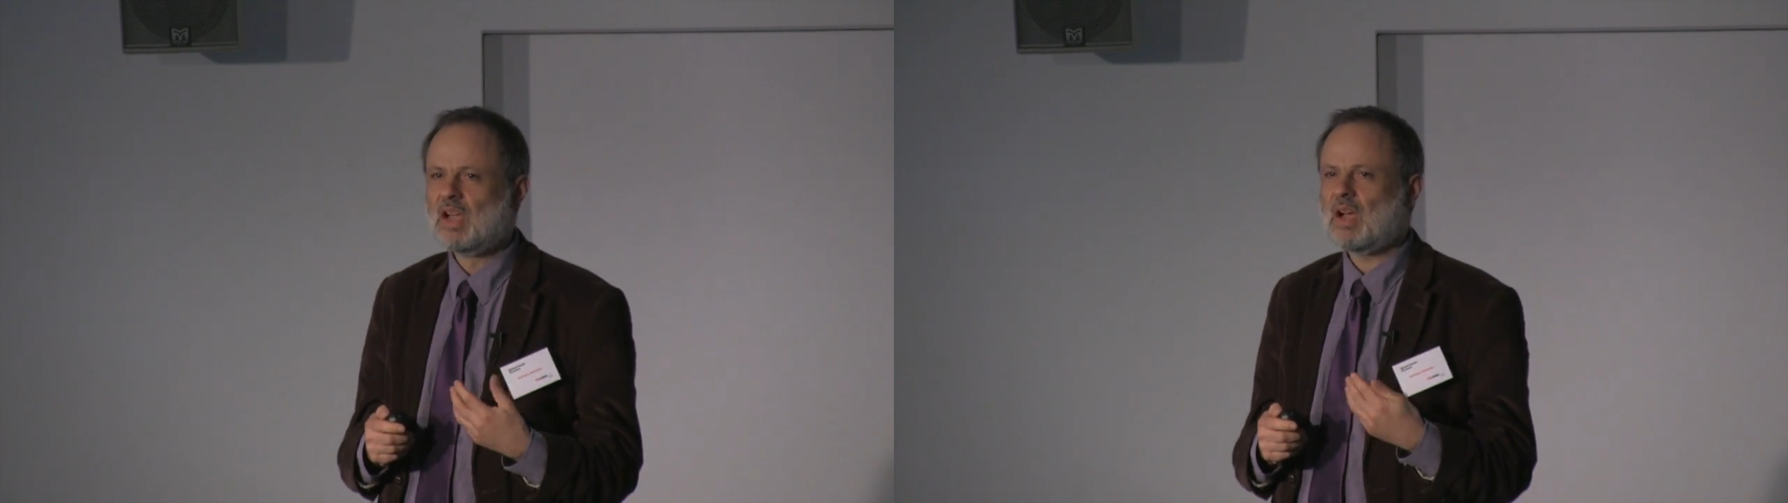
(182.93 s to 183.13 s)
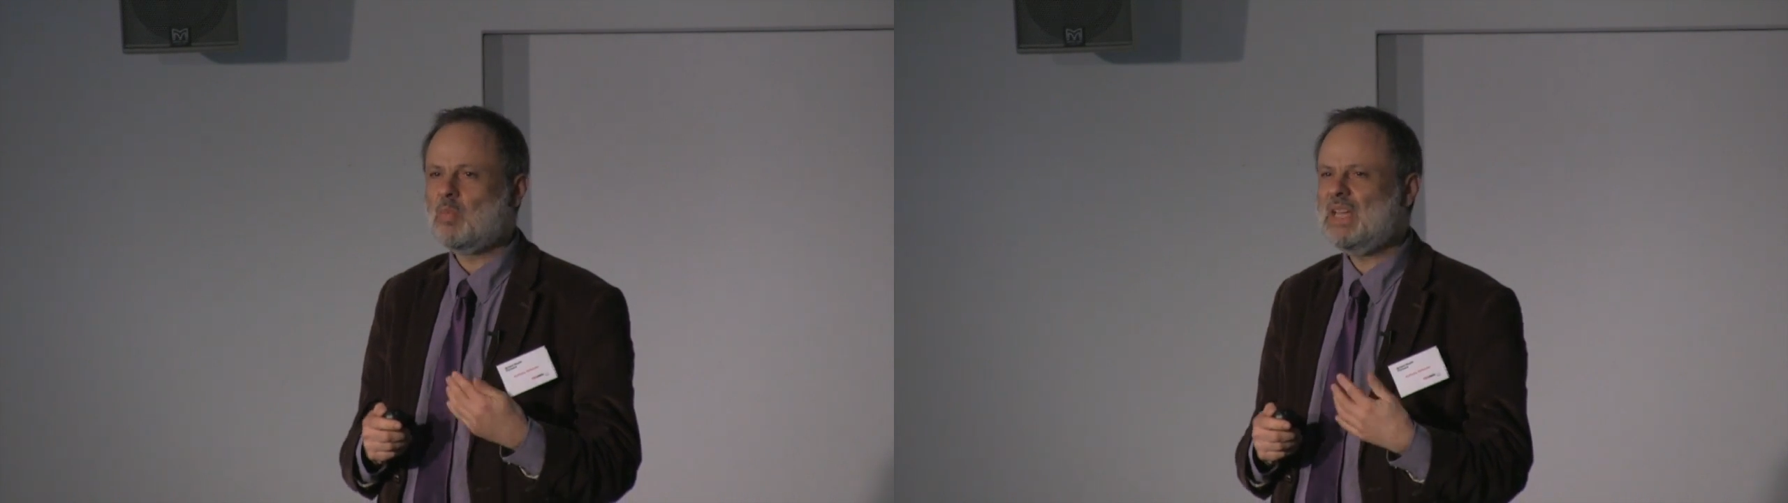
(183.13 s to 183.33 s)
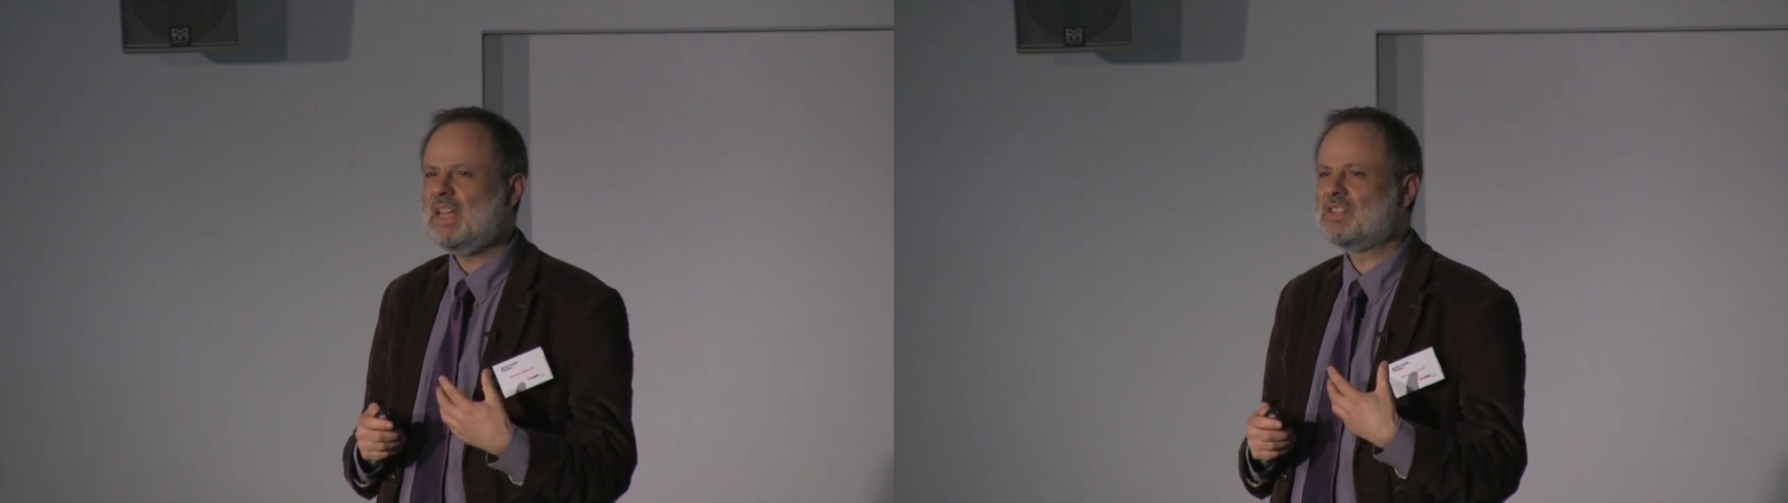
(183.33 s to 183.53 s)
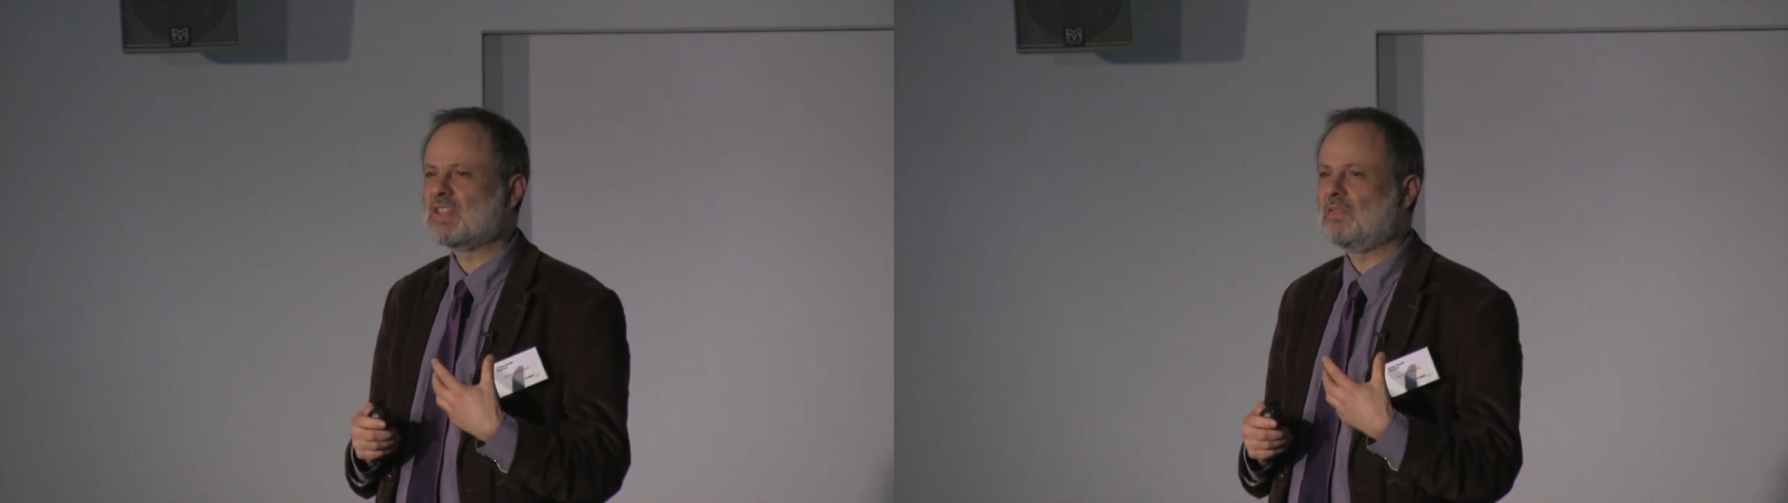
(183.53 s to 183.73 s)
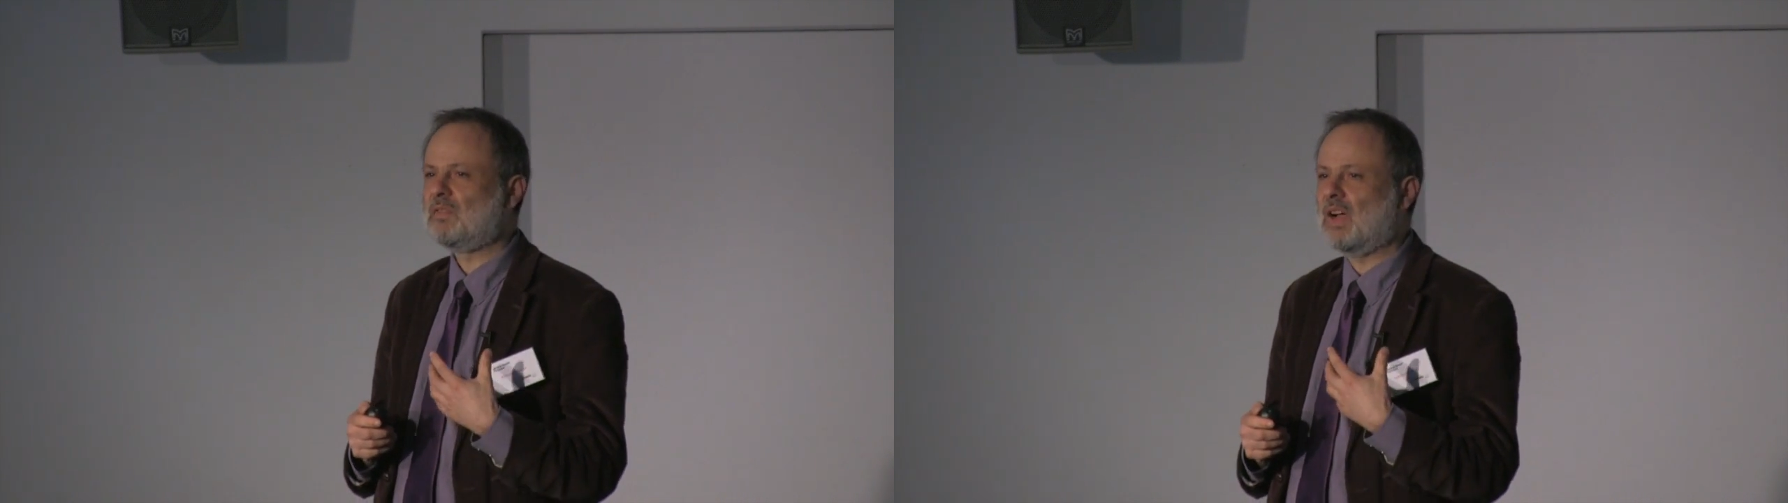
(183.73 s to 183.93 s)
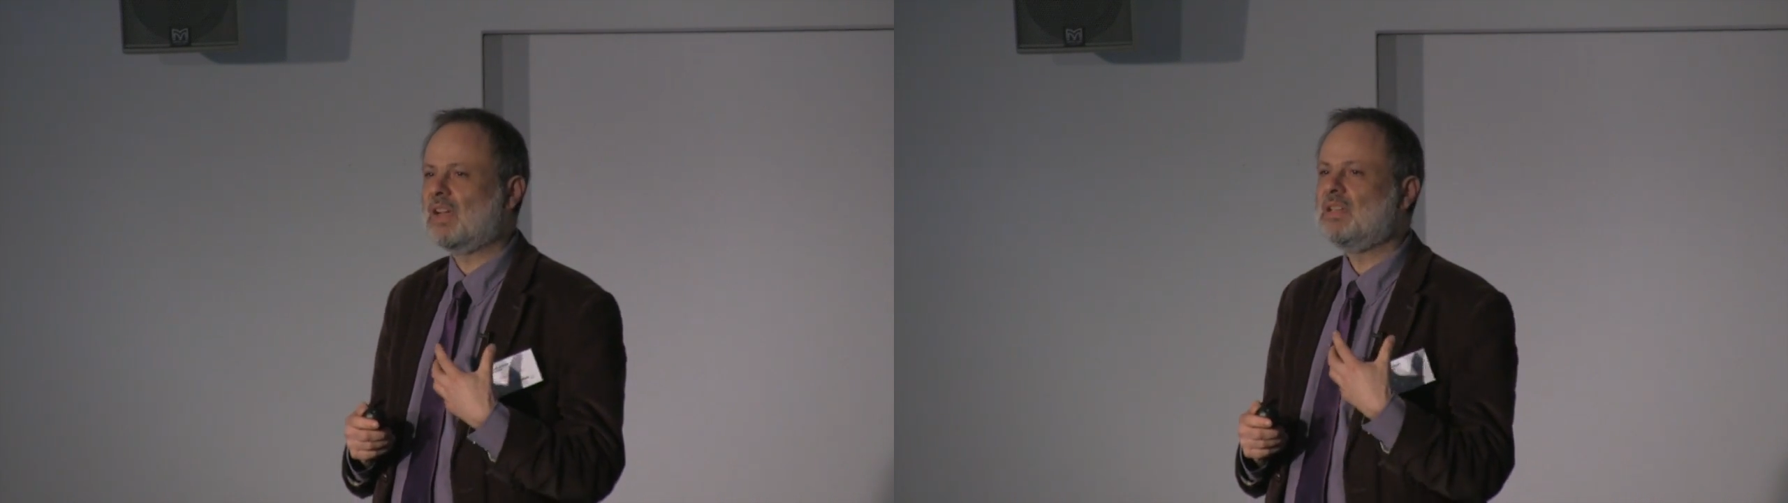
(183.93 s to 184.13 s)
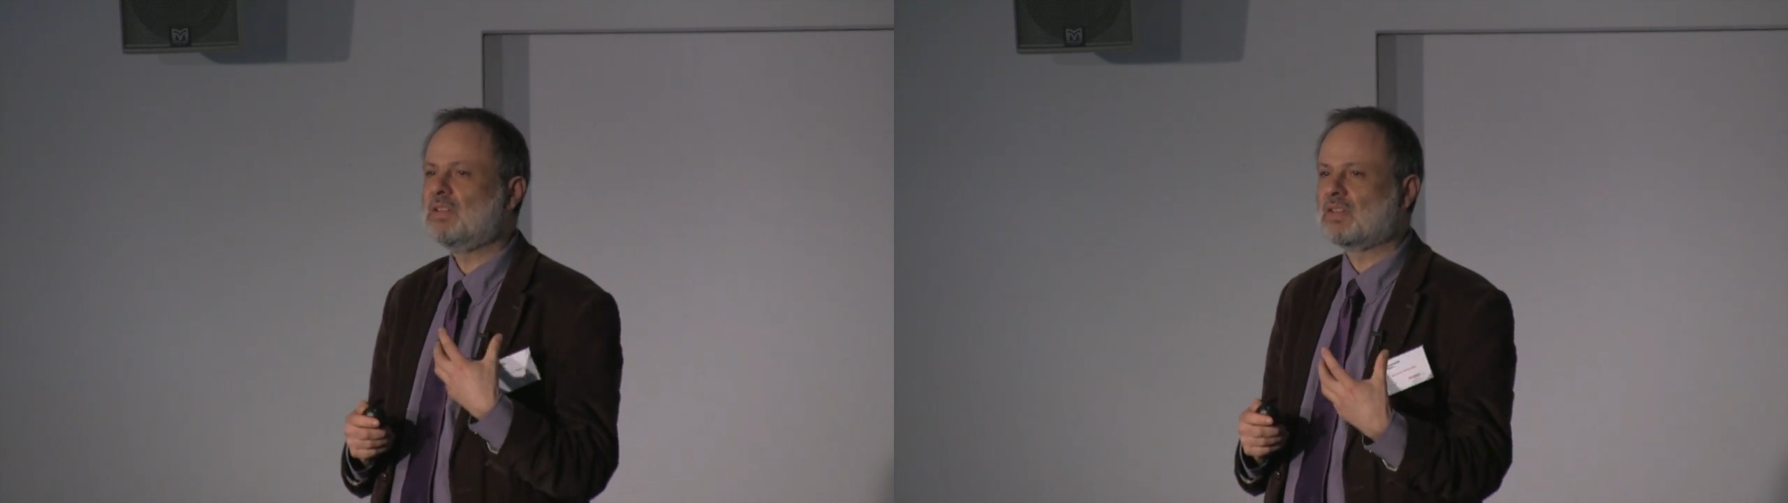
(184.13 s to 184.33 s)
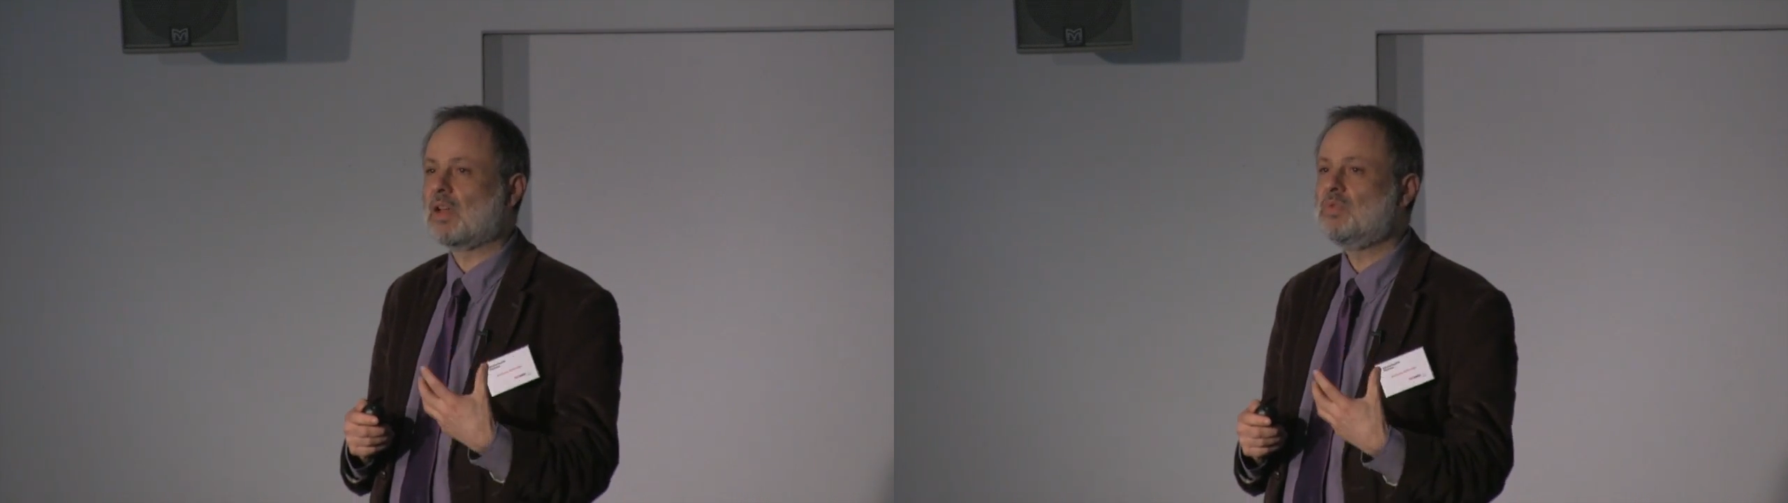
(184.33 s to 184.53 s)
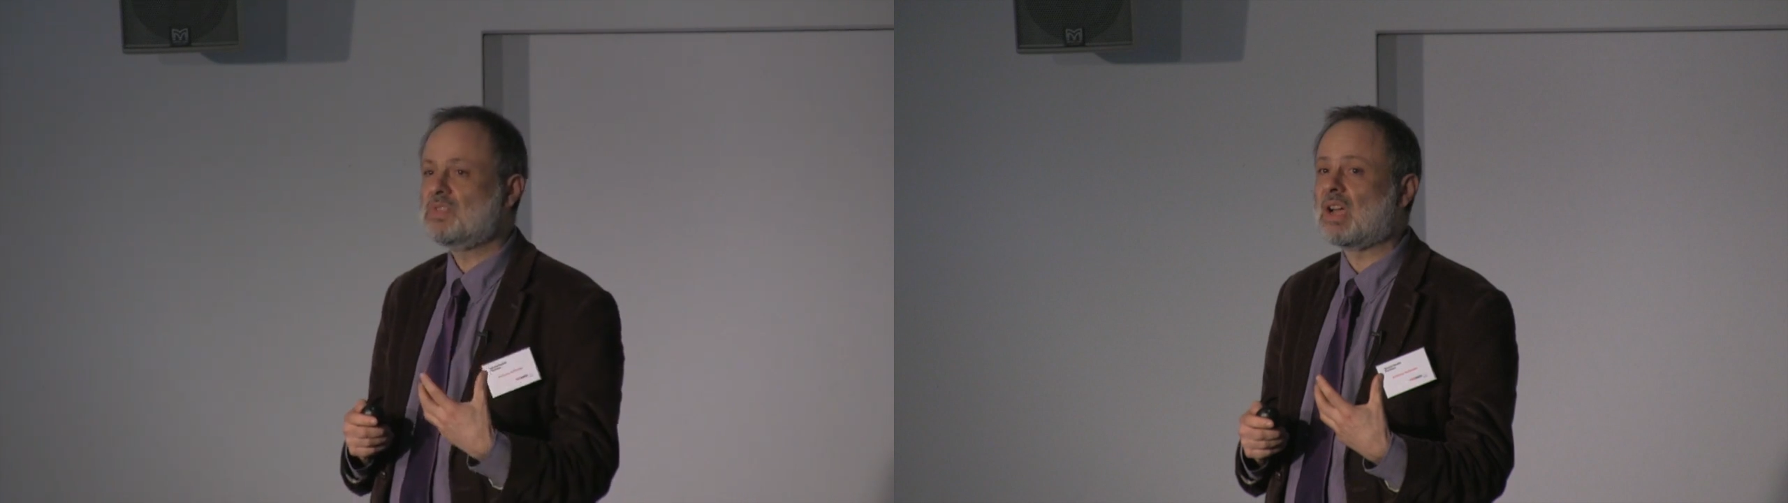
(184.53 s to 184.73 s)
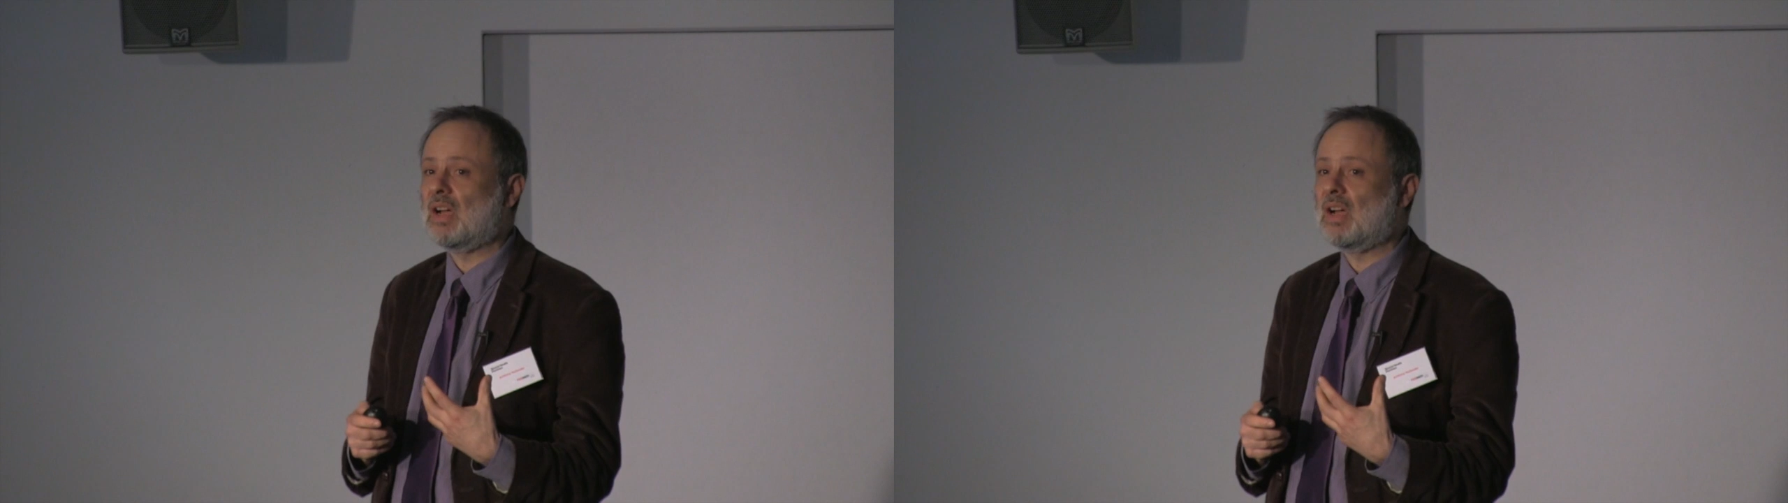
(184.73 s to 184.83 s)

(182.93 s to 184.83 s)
And we need to find those